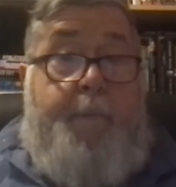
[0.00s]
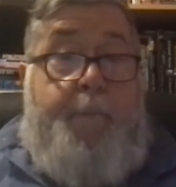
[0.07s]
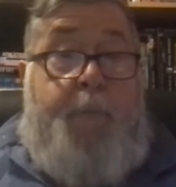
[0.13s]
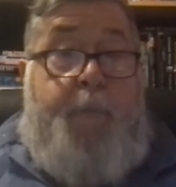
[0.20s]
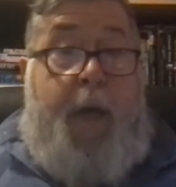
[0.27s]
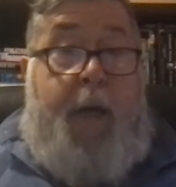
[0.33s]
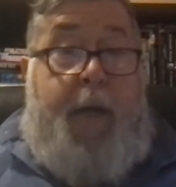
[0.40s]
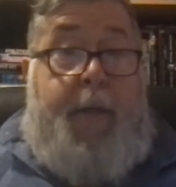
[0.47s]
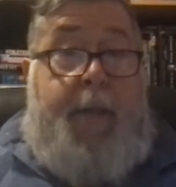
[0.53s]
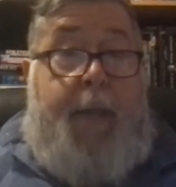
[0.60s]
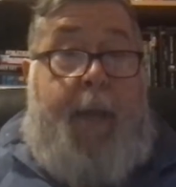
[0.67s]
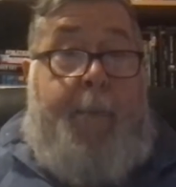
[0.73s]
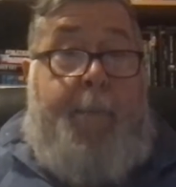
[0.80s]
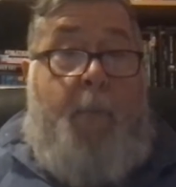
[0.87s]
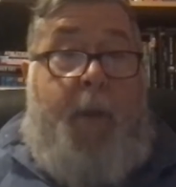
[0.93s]
But
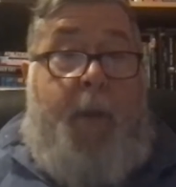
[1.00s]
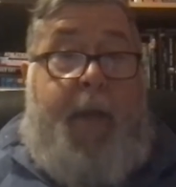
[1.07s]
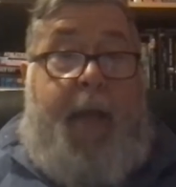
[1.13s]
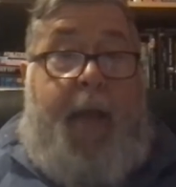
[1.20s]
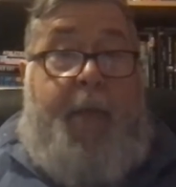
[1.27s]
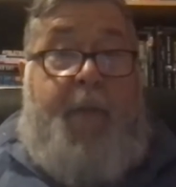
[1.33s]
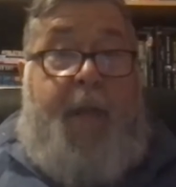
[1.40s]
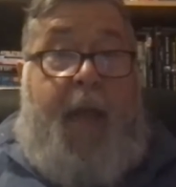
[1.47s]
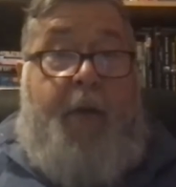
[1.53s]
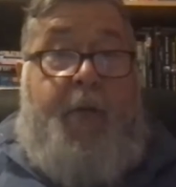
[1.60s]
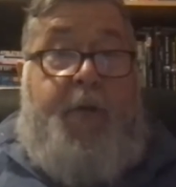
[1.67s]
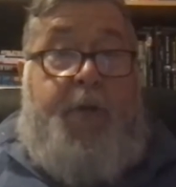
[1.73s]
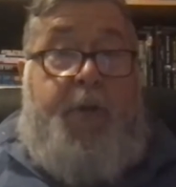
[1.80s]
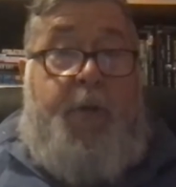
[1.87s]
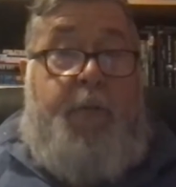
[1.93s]
what it came down
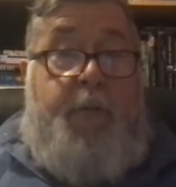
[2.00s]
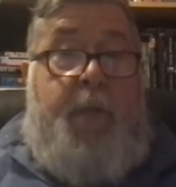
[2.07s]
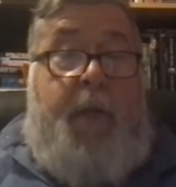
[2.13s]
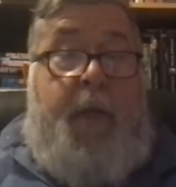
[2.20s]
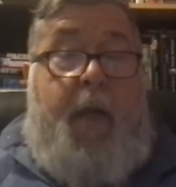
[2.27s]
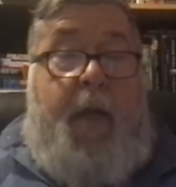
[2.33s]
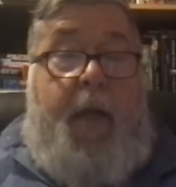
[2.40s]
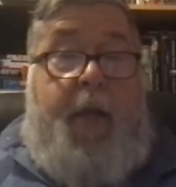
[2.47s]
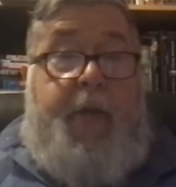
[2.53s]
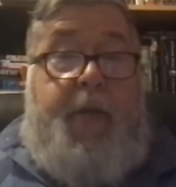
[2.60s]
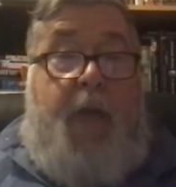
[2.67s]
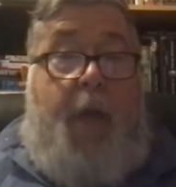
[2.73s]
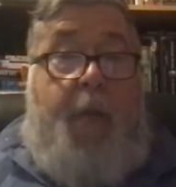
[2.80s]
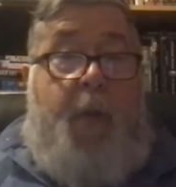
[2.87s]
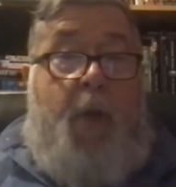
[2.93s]
to is,
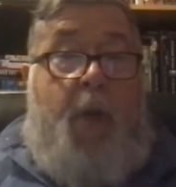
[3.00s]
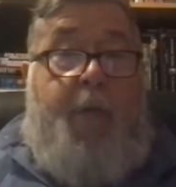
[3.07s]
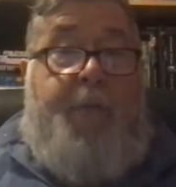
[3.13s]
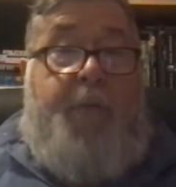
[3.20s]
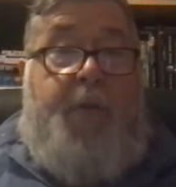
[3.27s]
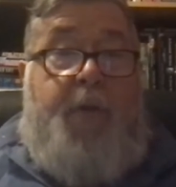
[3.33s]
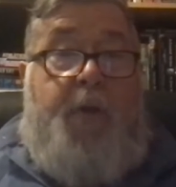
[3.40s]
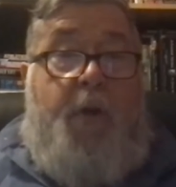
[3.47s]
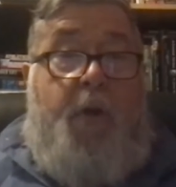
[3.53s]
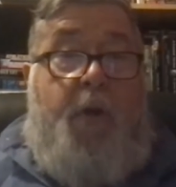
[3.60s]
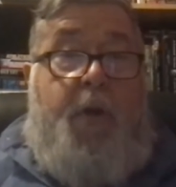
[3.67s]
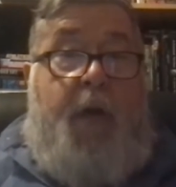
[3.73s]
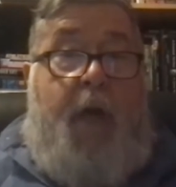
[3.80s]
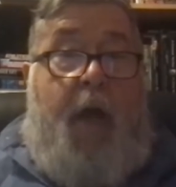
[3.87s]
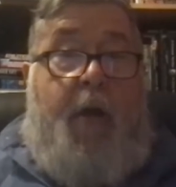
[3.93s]
coming off the
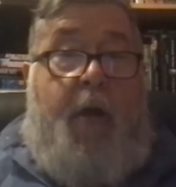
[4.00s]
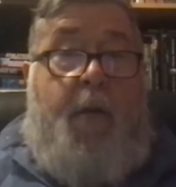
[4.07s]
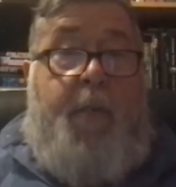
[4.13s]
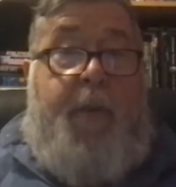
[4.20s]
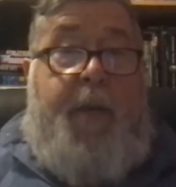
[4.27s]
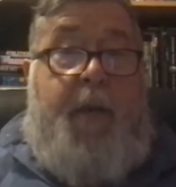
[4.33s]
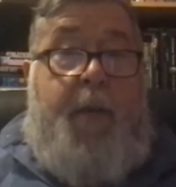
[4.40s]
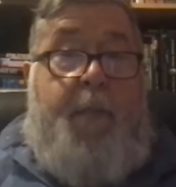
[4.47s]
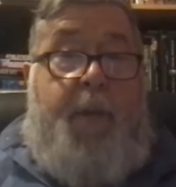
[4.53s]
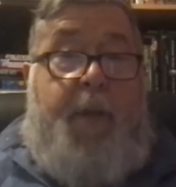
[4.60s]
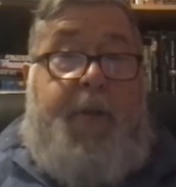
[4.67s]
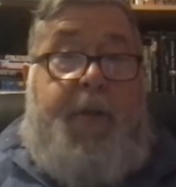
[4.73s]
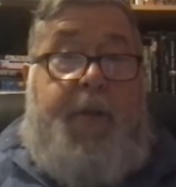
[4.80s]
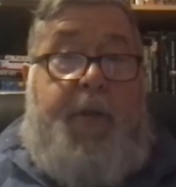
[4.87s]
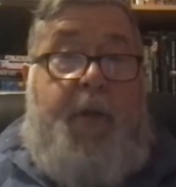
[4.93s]
turn, Jakob
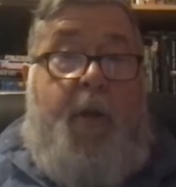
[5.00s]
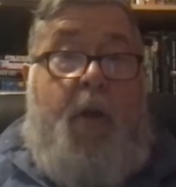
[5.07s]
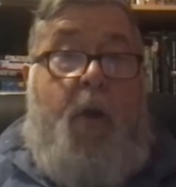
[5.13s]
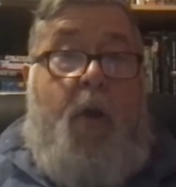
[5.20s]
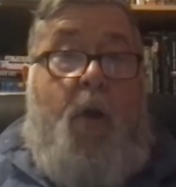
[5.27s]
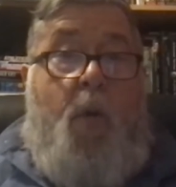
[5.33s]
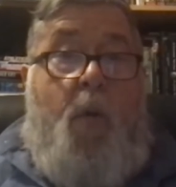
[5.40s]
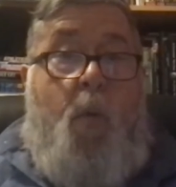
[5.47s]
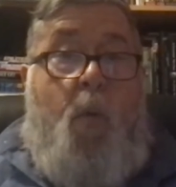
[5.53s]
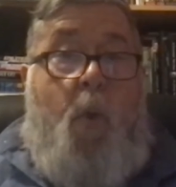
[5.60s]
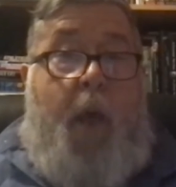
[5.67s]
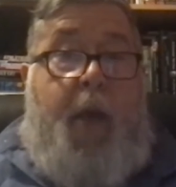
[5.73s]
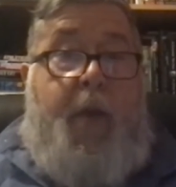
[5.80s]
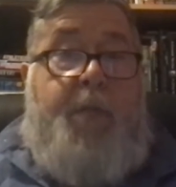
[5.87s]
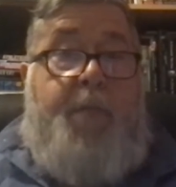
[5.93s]
Ingebrigtsen
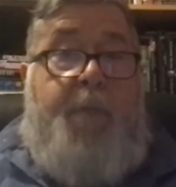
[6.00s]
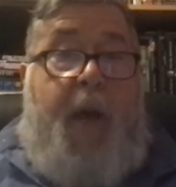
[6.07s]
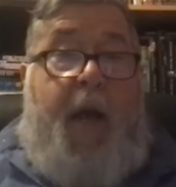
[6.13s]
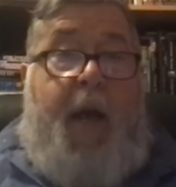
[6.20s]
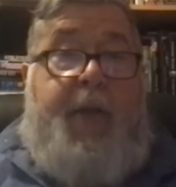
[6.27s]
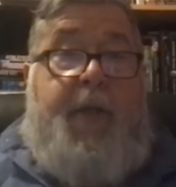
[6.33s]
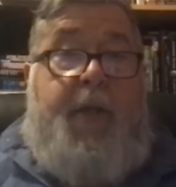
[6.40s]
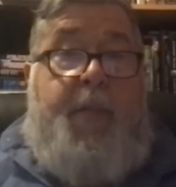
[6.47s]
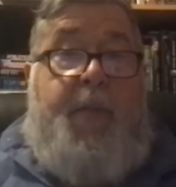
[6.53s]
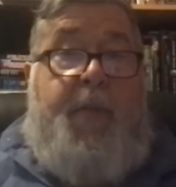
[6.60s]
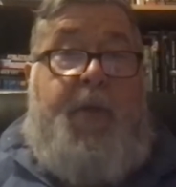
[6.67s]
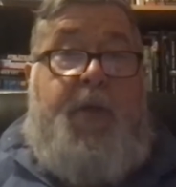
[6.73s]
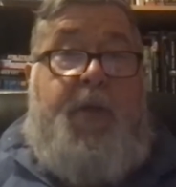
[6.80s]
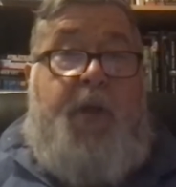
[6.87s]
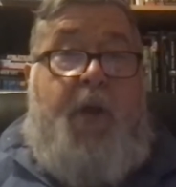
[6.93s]
went by
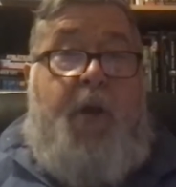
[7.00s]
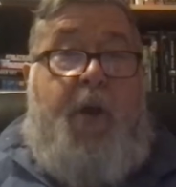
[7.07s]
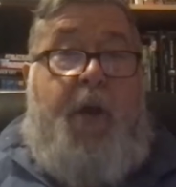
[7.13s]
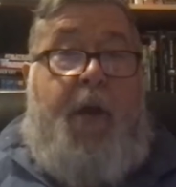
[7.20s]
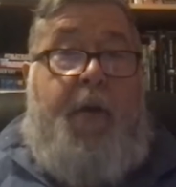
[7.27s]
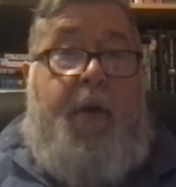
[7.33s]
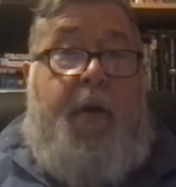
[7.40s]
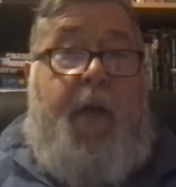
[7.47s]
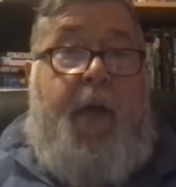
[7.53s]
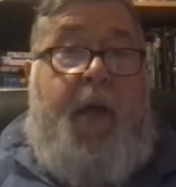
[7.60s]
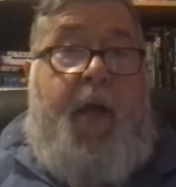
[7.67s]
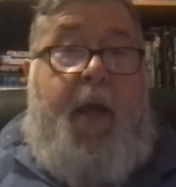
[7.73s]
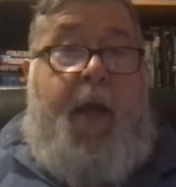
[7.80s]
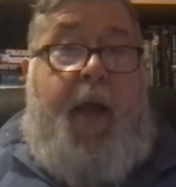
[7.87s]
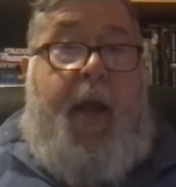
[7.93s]
Timothy Chariot,
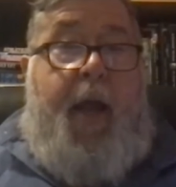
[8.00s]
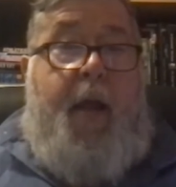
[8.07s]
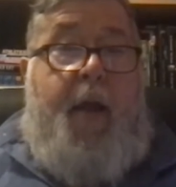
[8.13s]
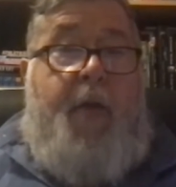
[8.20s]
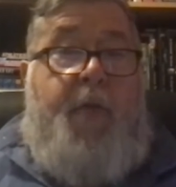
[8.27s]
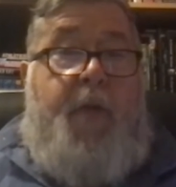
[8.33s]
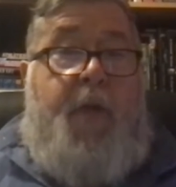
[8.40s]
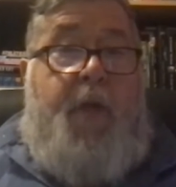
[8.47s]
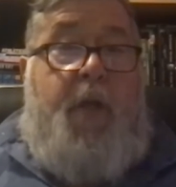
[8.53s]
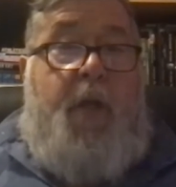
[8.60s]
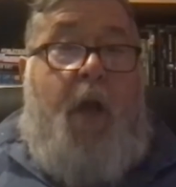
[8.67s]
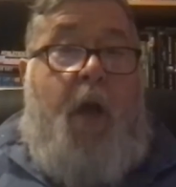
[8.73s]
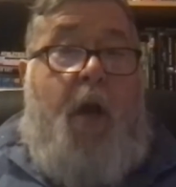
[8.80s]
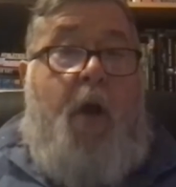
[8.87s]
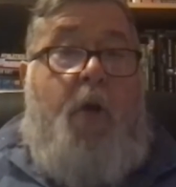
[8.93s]
and the
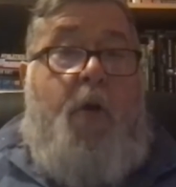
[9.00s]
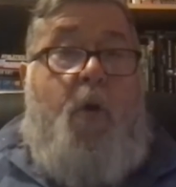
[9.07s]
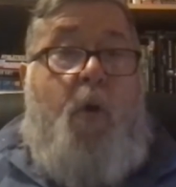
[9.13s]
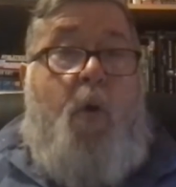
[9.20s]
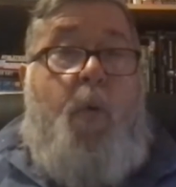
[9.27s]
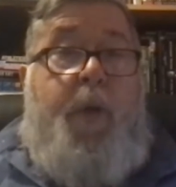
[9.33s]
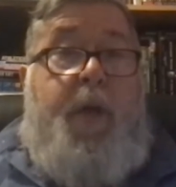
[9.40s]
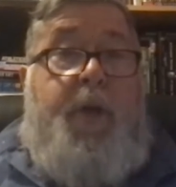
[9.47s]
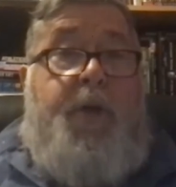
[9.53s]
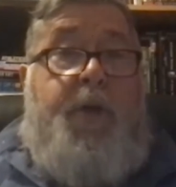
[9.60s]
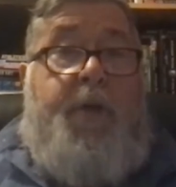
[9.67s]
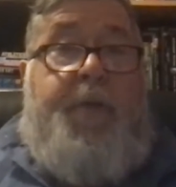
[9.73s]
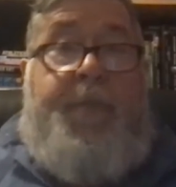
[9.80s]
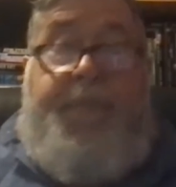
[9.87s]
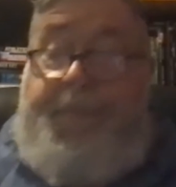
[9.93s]
young
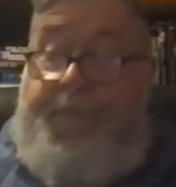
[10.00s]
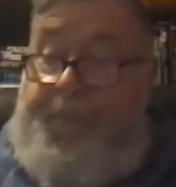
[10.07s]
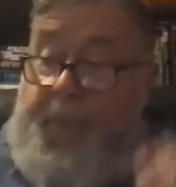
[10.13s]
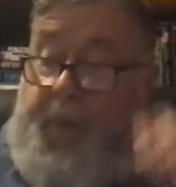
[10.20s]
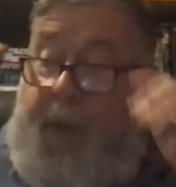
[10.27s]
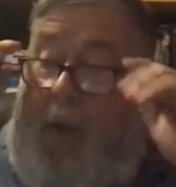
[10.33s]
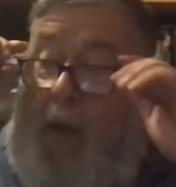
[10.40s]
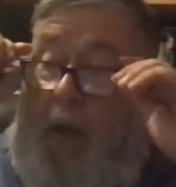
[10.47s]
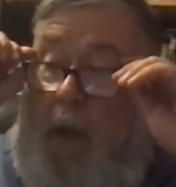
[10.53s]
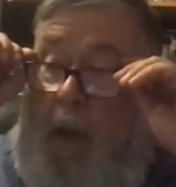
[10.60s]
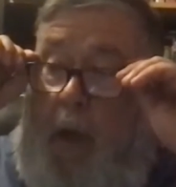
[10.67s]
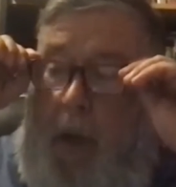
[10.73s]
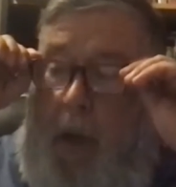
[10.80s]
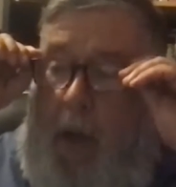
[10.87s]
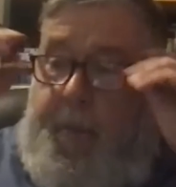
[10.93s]
Norwegian,
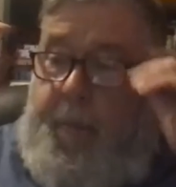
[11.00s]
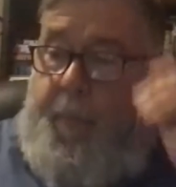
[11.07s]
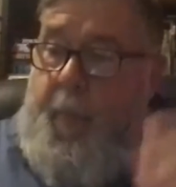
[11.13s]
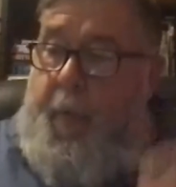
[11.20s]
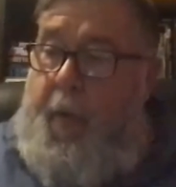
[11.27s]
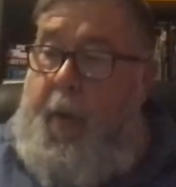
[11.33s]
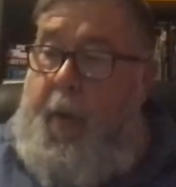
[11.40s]
the